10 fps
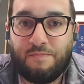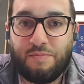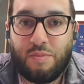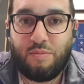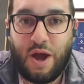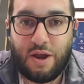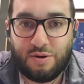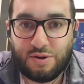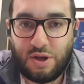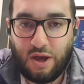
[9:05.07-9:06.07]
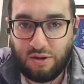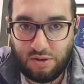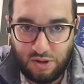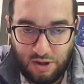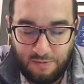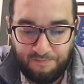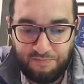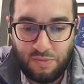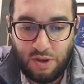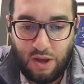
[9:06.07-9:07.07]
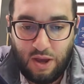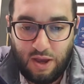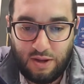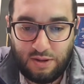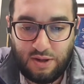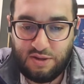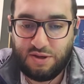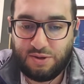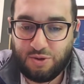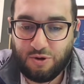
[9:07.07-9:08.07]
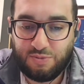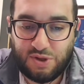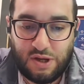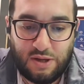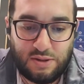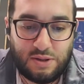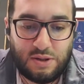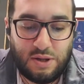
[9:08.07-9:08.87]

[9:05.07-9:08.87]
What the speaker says: matters ethically. And in this circumstance,